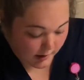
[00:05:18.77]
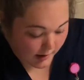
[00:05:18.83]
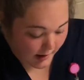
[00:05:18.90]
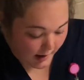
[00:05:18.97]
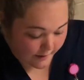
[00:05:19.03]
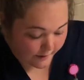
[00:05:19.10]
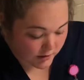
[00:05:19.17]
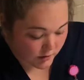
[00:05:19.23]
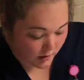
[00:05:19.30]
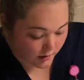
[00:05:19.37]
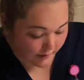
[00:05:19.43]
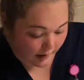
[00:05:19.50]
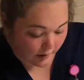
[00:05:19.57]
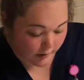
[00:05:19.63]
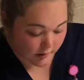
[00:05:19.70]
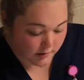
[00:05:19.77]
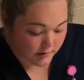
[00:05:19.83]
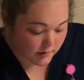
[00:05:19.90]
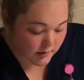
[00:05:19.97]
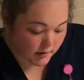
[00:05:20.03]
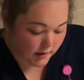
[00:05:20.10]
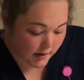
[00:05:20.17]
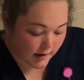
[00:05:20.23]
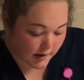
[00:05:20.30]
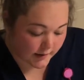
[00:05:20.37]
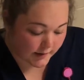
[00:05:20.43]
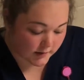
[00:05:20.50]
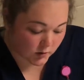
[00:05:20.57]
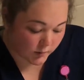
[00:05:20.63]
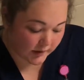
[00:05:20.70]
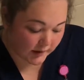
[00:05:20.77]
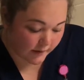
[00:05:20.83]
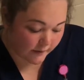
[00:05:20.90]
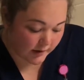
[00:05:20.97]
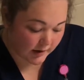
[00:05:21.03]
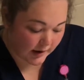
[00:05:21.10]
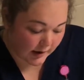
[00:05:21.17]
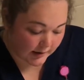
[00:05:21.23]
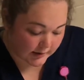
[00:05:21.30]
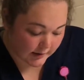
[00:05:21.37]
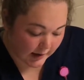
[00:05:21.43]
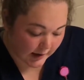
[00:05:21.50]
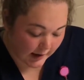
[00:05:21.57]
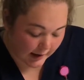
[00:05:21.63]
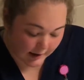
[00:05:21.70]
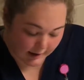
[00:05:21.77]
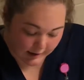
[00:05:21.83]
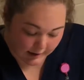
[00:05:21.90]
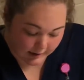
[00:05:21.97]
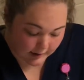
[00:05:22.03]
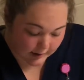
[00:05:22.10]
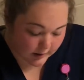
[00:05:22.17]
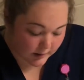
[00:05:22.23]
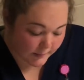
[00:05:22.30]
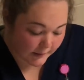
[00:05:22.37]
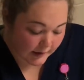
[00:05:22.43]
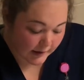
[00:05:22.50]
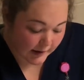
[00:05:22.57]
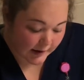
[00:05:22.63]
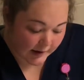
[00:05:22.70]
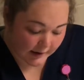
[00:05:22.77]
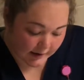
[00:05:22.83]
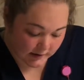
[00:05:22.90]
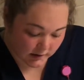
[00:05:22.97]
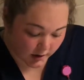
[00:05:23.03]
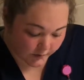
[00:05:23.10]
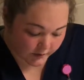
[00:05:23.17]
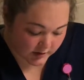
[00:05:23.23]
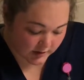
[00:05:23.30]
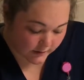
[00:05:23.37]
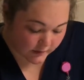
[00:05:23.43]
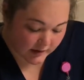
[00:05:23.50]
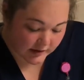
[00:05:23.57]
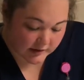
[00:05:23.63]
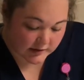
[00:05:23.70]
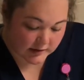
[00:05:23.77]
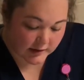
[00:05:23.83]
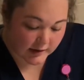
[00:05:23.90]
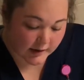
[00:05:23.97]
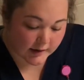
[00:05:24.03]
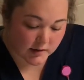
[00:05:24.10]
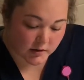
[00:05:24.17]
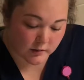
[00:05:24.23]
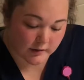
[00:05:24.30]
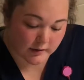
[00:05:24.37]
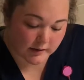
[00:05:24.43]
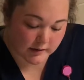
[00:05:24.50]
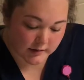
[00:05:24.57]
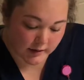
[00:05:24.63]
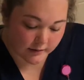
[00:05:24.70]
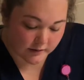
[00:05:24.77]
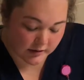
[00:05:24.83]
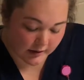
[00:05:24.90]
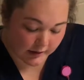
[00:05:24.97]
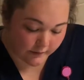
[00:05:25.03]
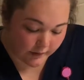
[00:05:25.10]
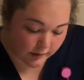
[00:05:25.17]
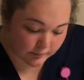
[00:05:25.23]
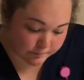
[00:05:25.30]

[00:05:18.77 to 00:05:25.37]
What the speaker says: every 12 hours, and this will be given at 8 a.m. He has not received this today, so it is safe to give him.